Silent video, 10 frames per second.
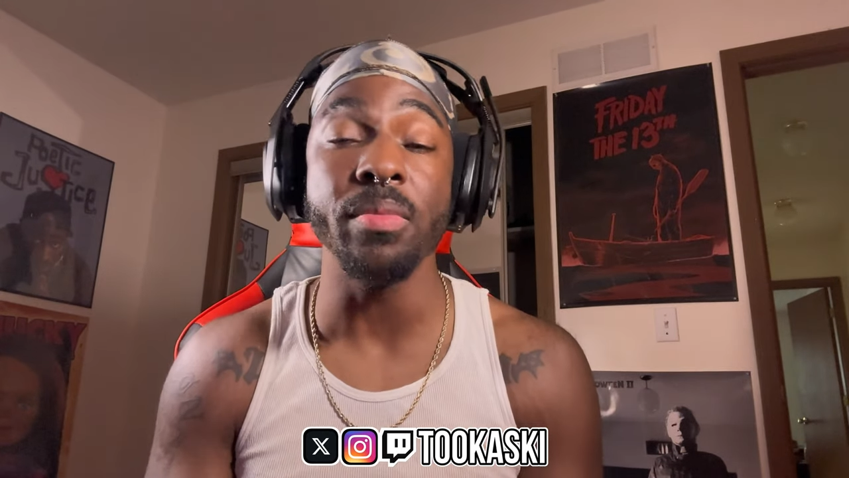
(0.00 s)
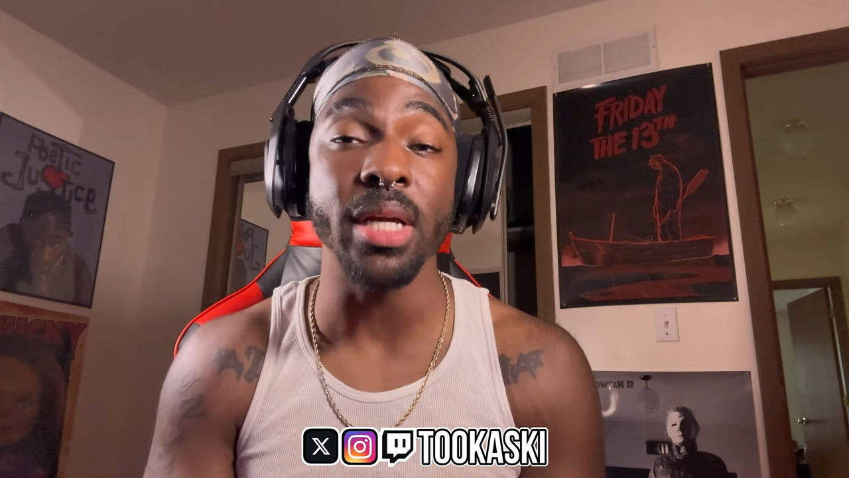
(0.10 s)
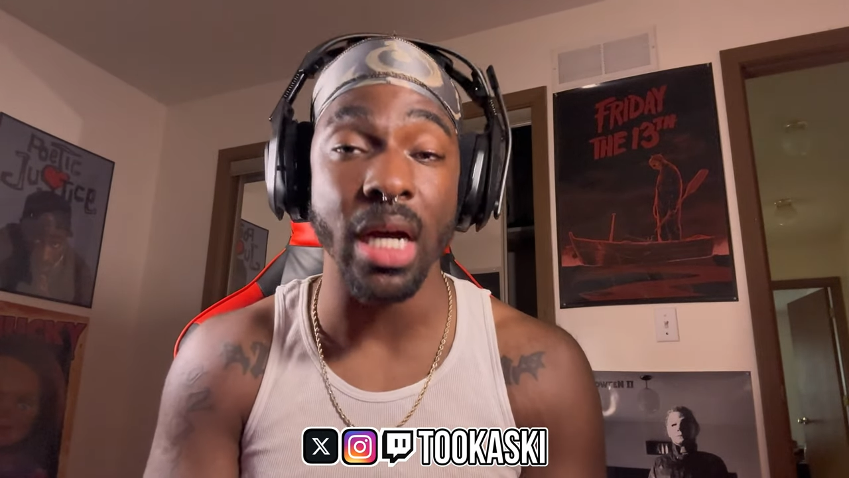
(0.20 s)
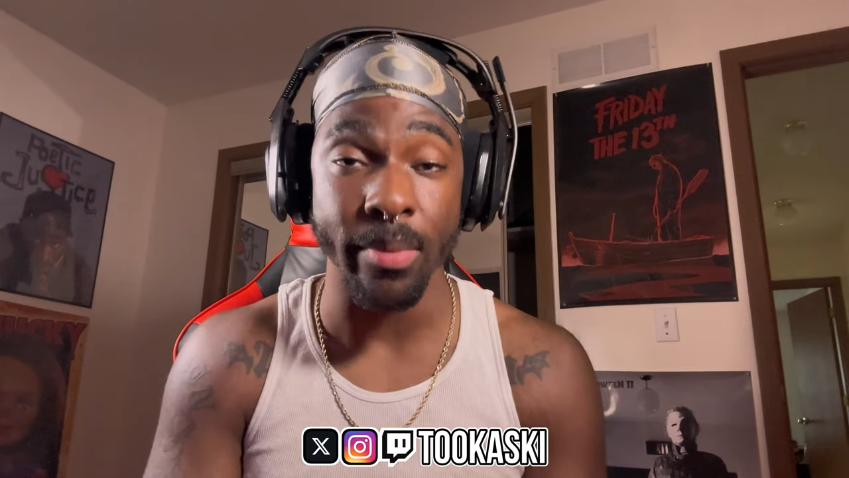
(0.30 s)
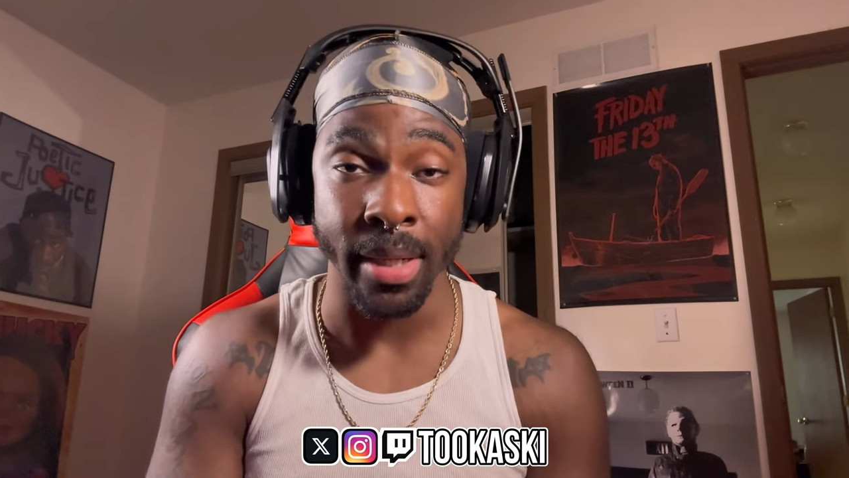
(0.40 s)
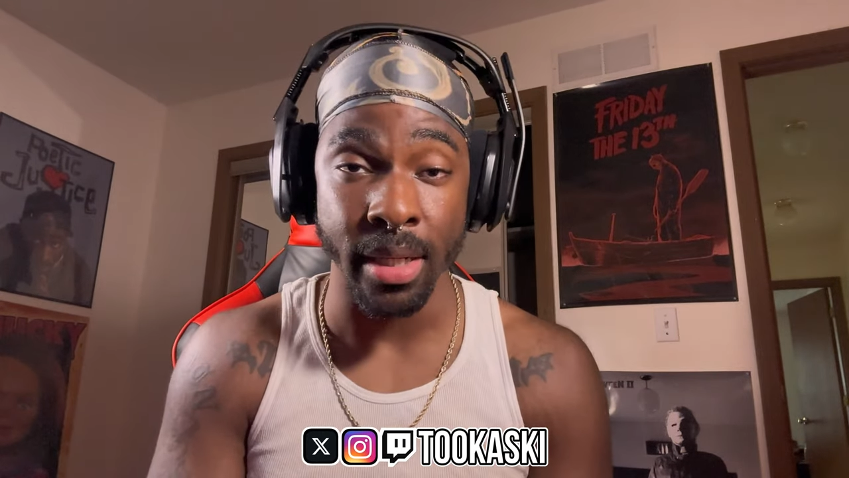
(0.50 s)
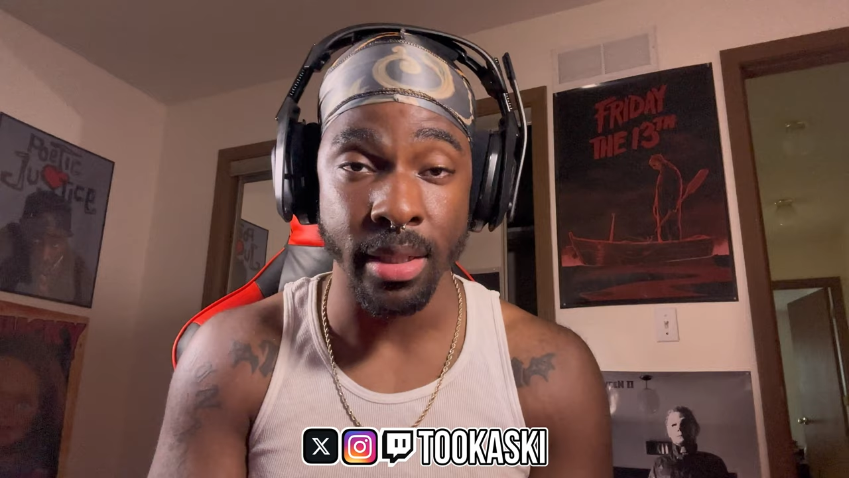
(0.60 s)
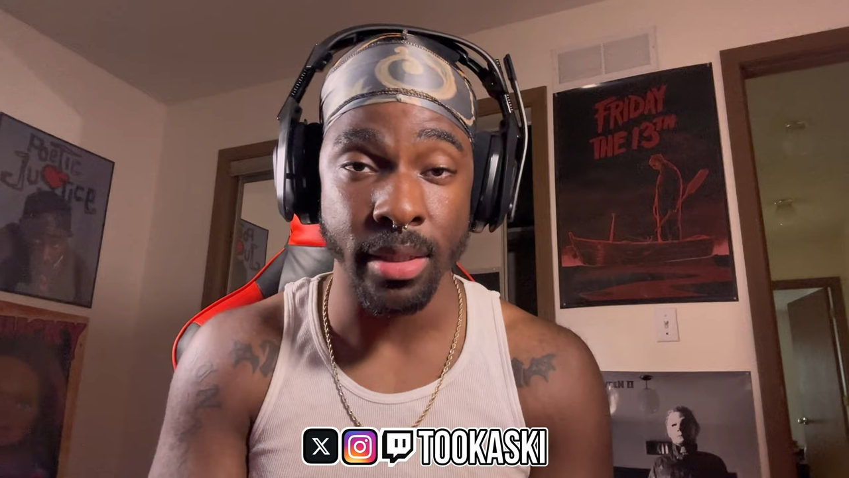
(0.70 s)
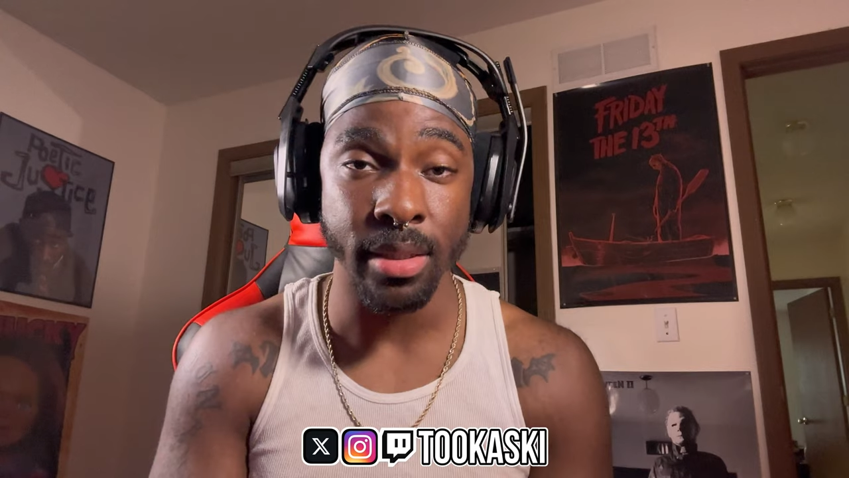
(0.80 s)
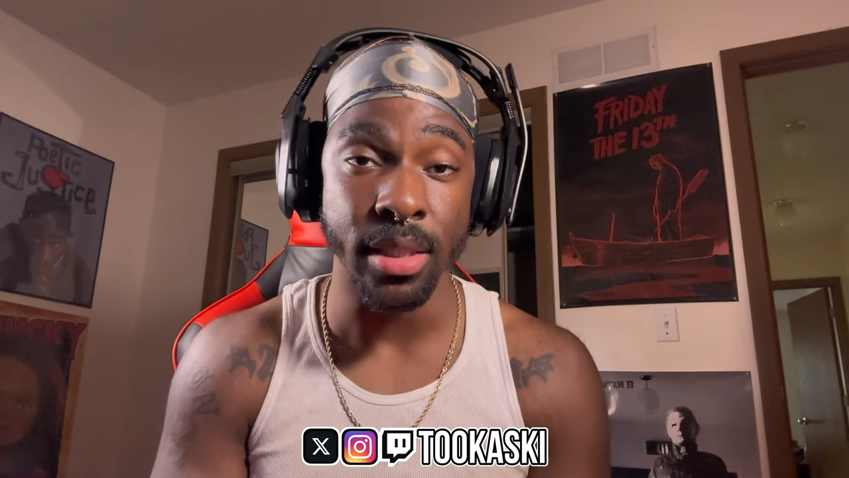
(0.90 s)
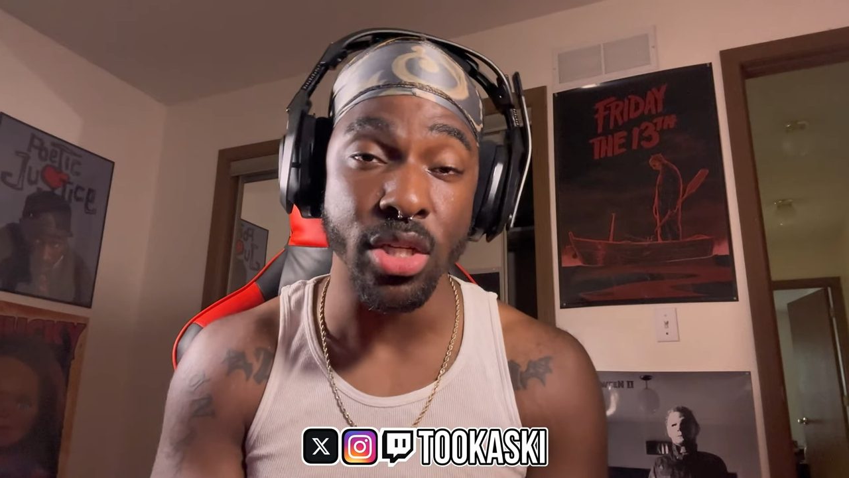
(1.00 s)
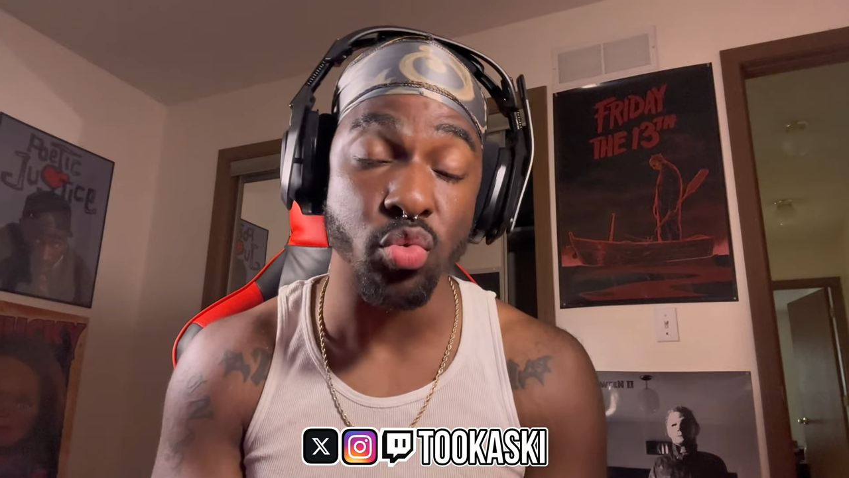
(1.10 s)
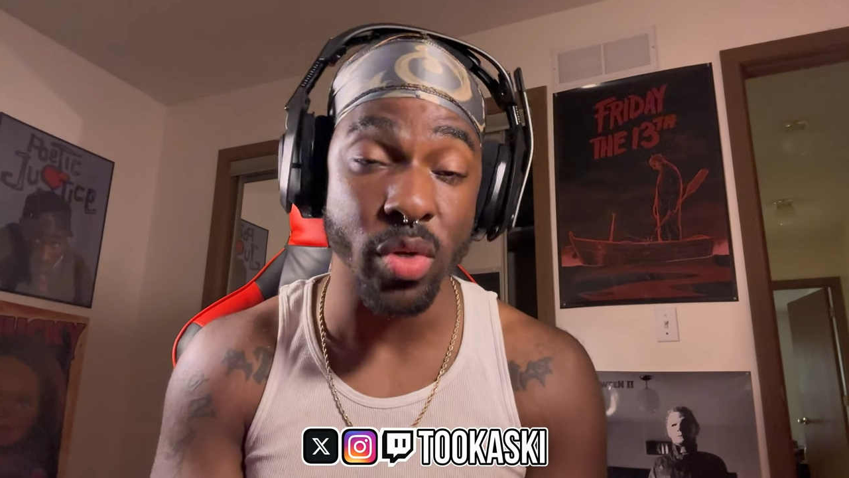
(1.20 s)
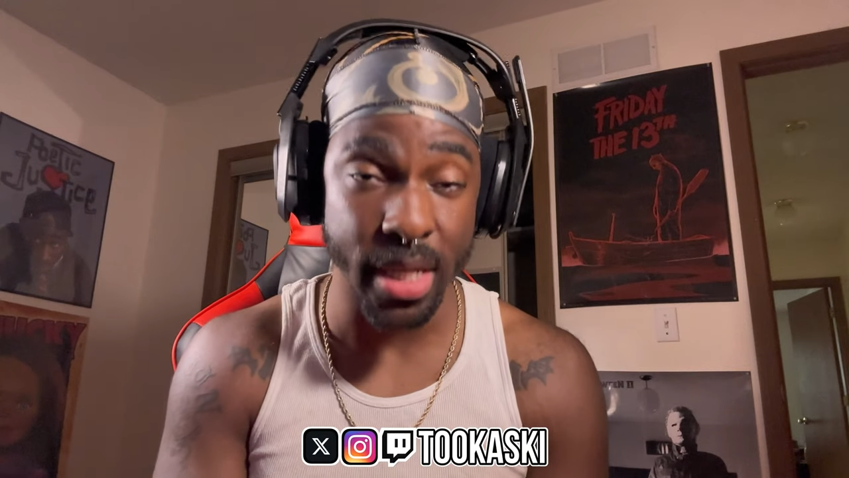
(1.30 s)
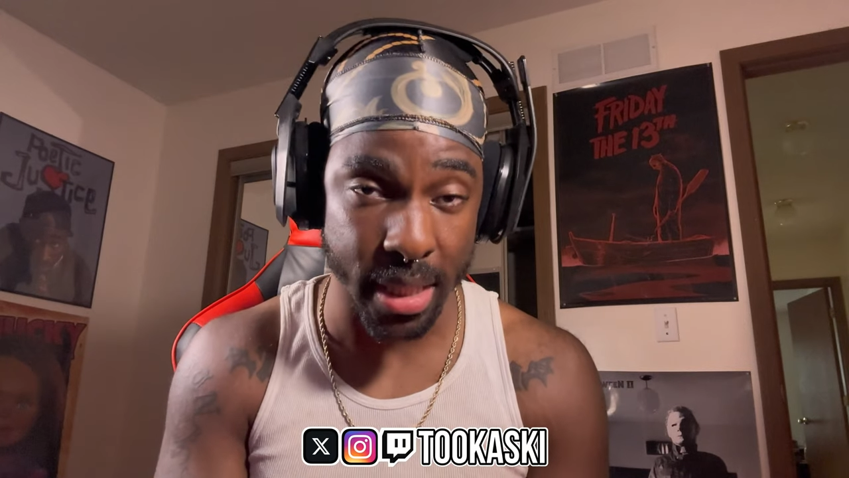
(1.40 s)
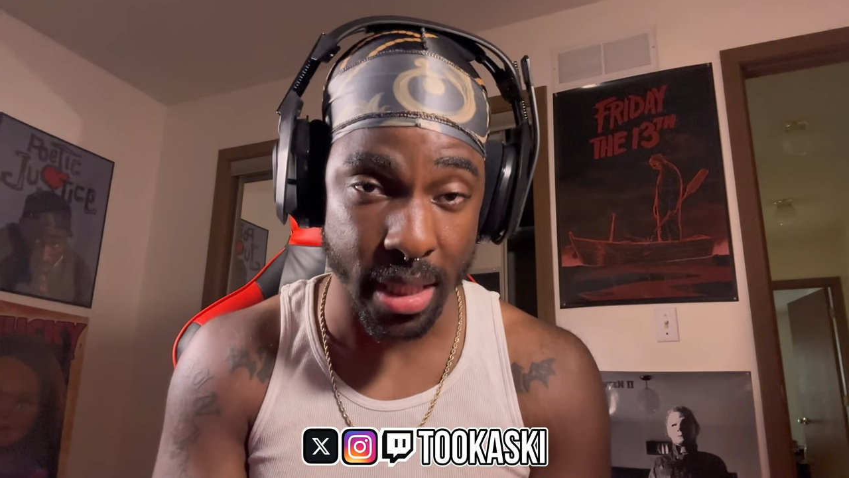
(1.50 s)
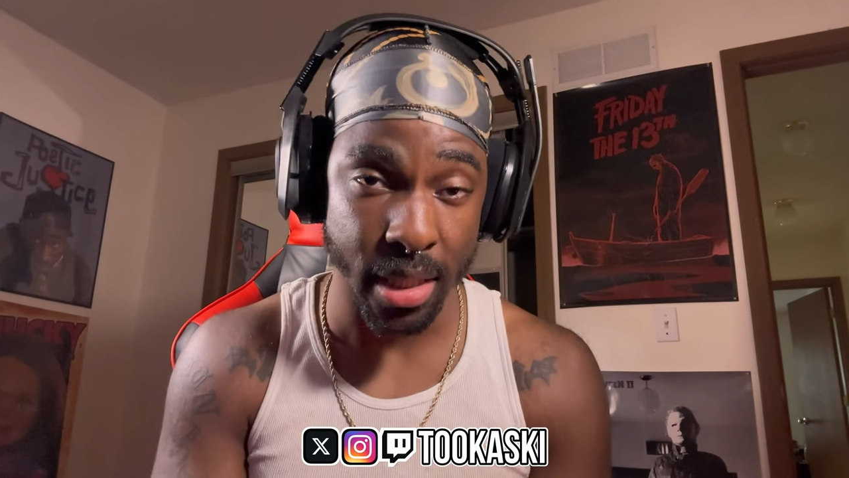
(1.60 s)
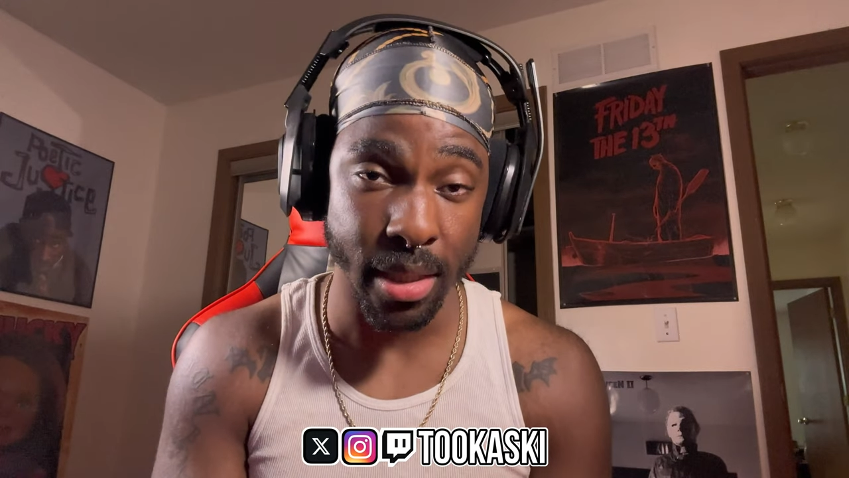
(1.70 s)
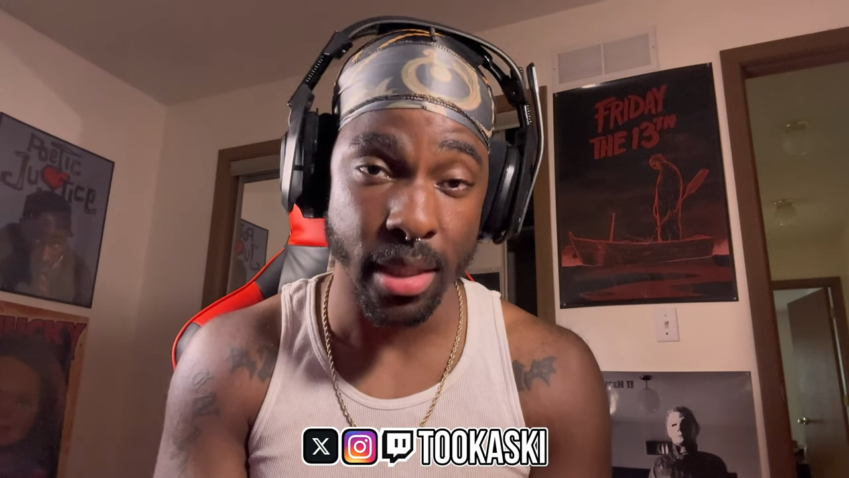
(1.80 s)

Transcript: be coming this weekend.